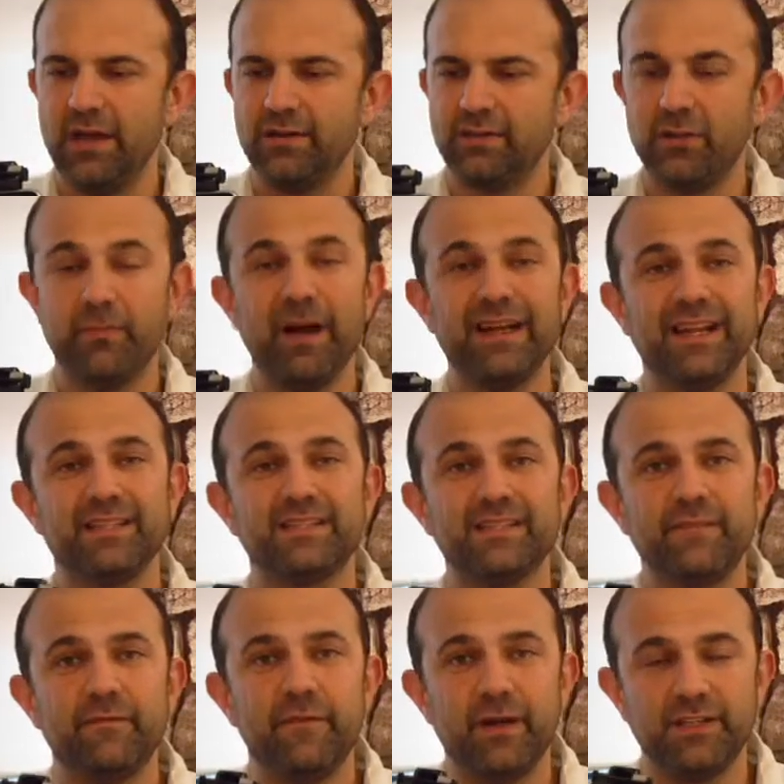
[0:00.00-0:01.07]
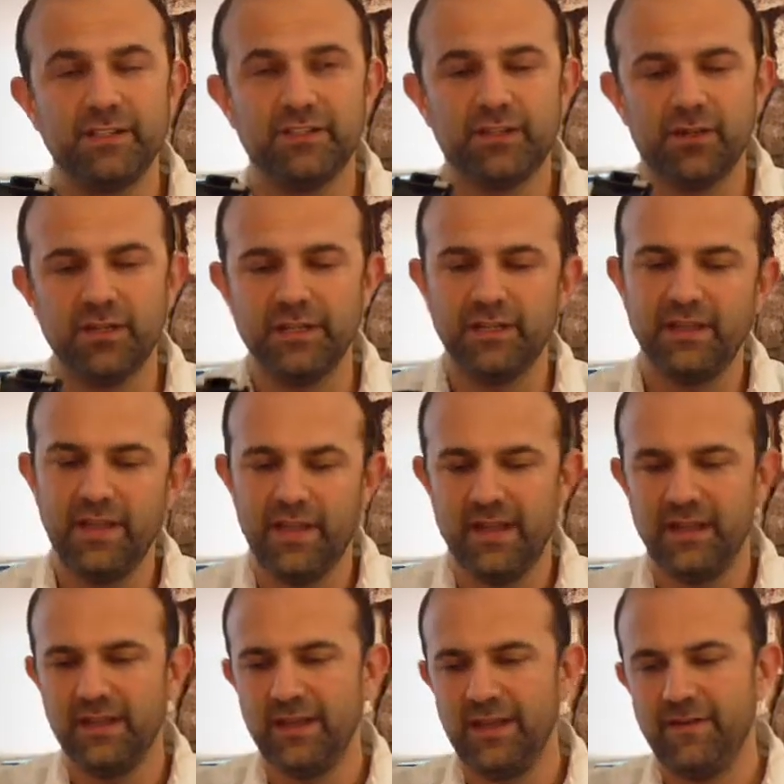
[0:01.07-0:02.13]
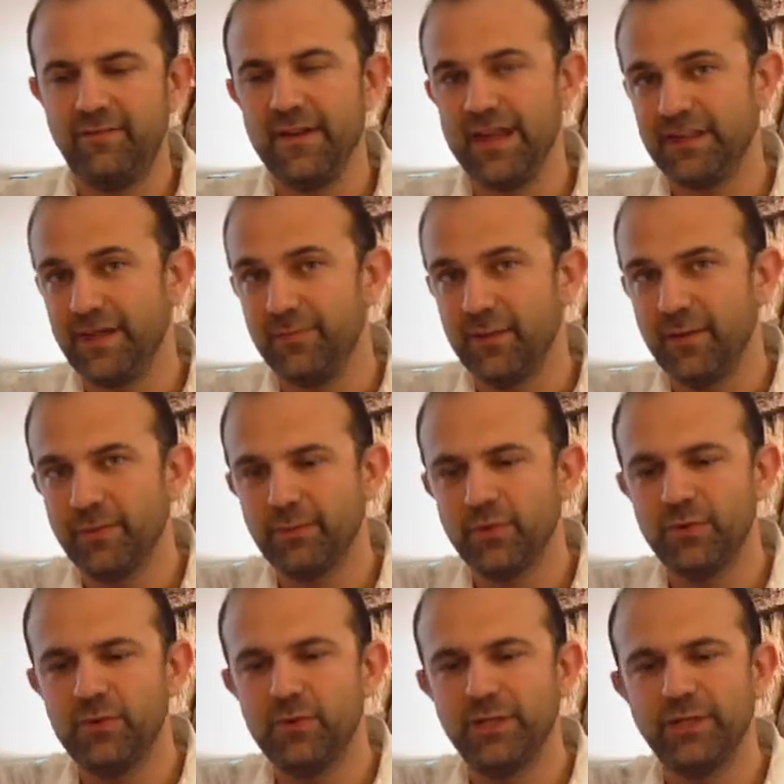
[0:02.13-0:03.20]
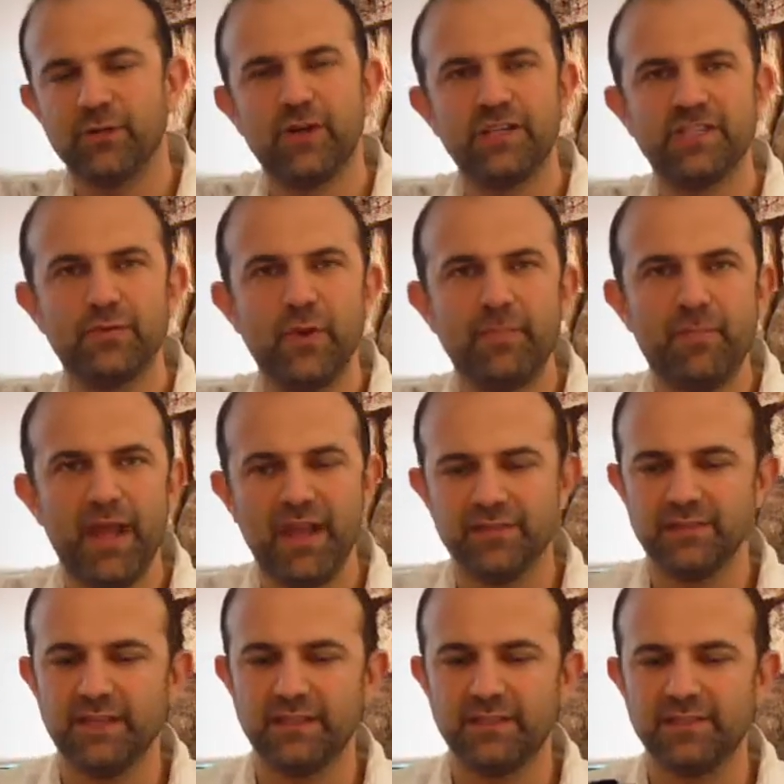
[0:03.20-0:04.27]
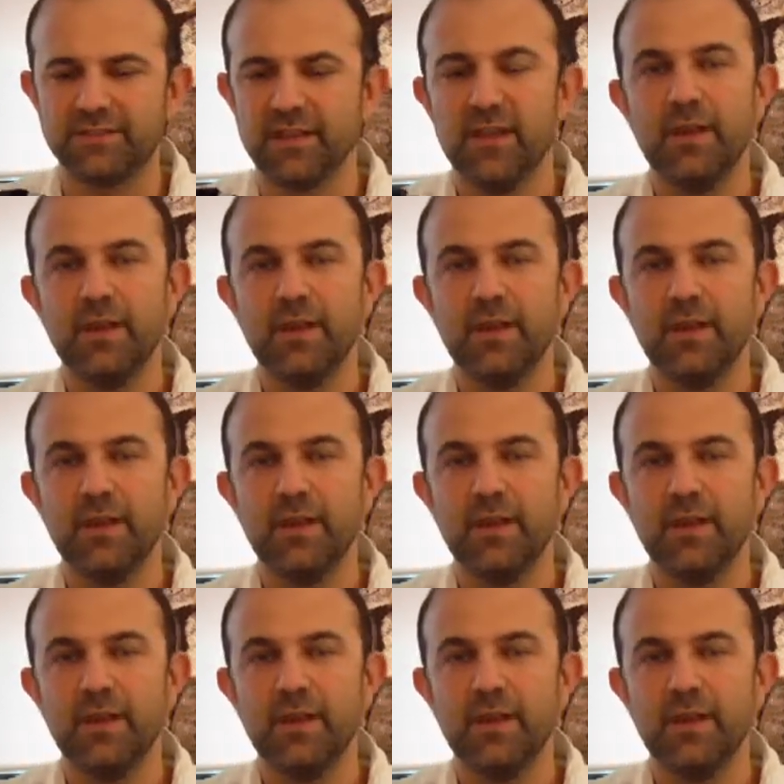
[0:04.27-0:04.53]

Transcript: So it might not seem very sturdy. And in fact, I probably wouldn't do any crazy whip pans like this,